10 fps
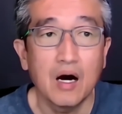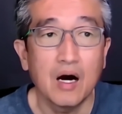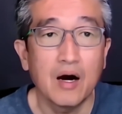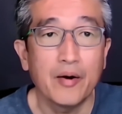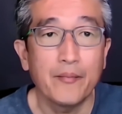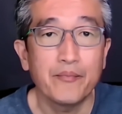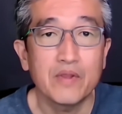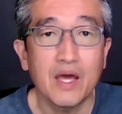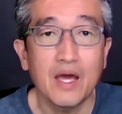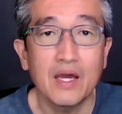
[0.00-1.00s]

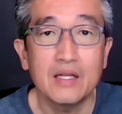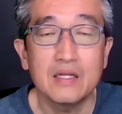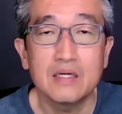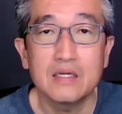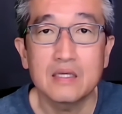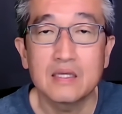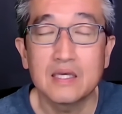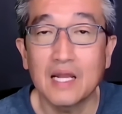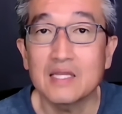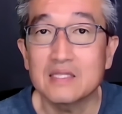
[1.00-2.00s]
and
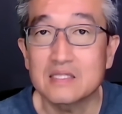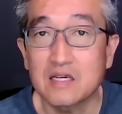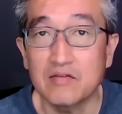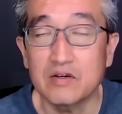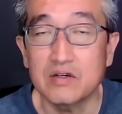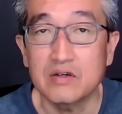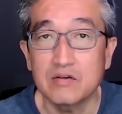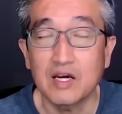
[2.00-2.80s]
getting discovered,